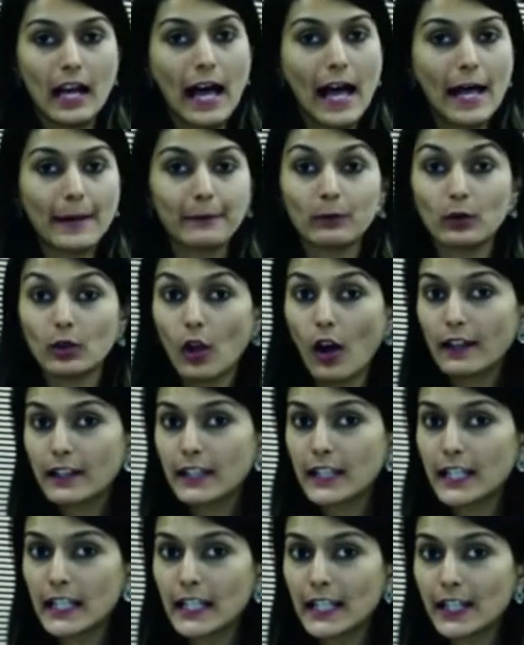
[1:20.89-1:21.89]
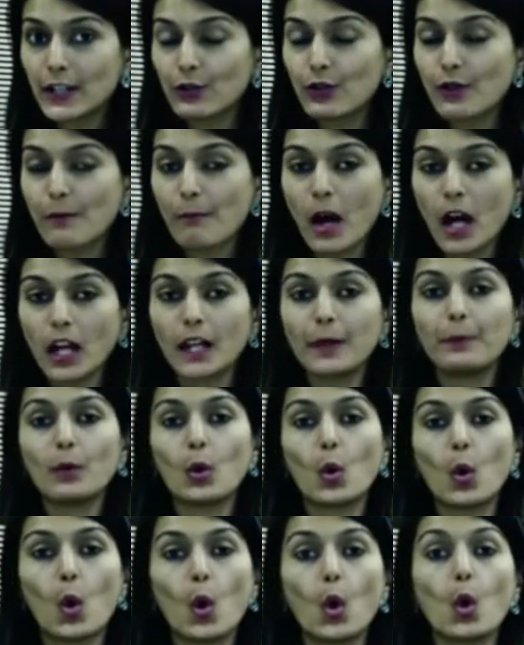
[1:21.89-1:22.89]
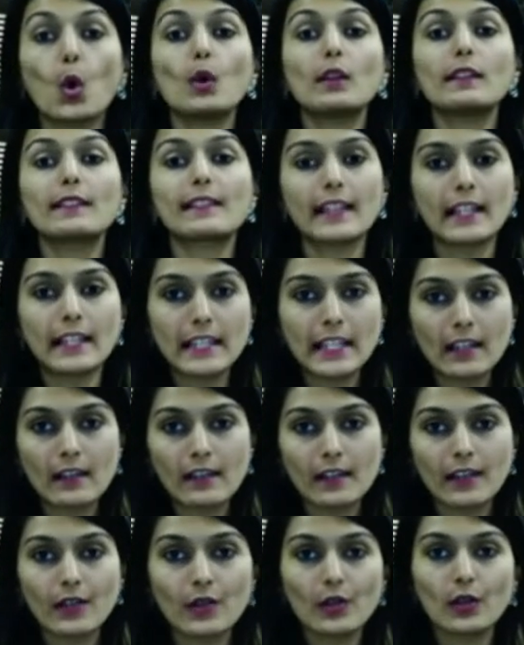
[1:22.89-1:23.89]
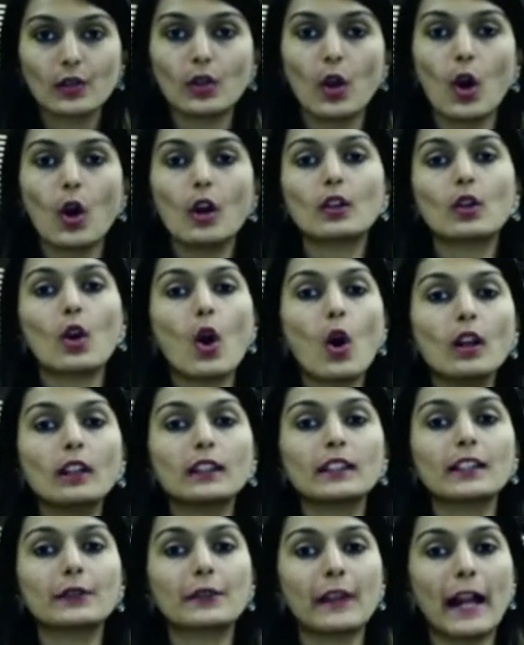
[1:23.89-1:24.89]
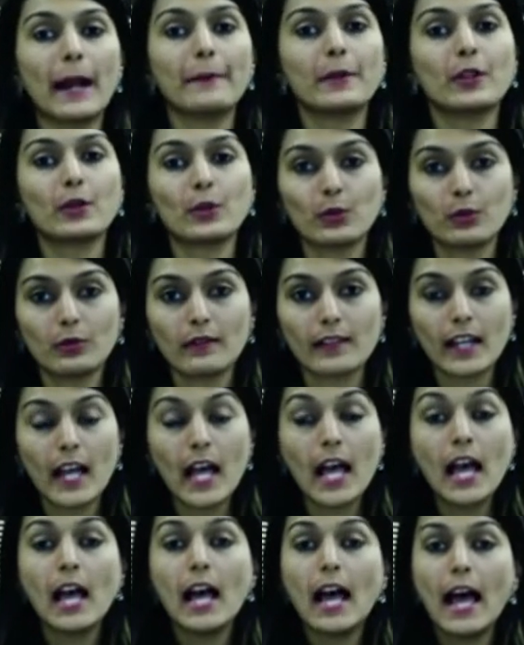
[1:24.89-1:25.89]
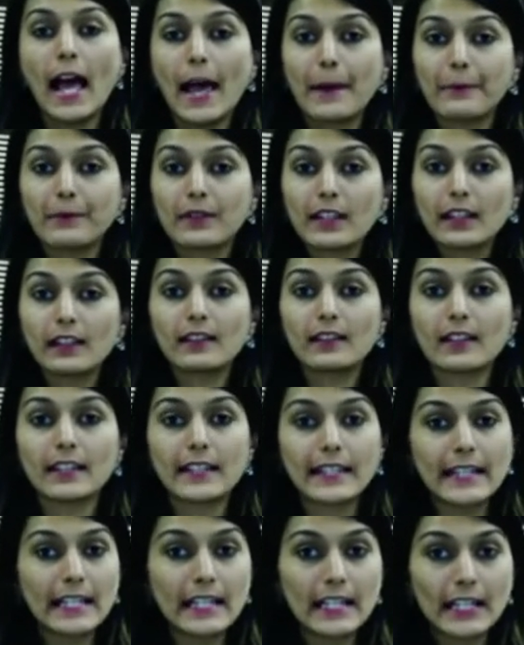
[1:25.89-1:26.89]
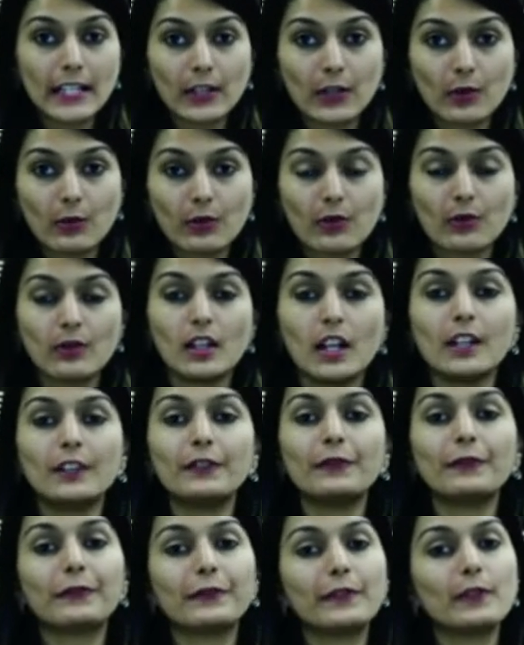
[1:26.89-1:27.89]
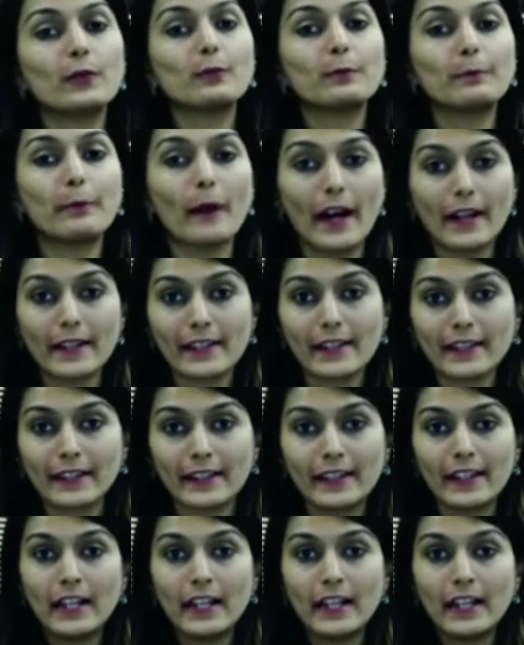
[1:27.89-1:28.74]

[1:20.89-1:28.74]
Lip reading: I'm not telling you to mug up whole sentences or all the grammar rules. I'm just telling you to learn few parts.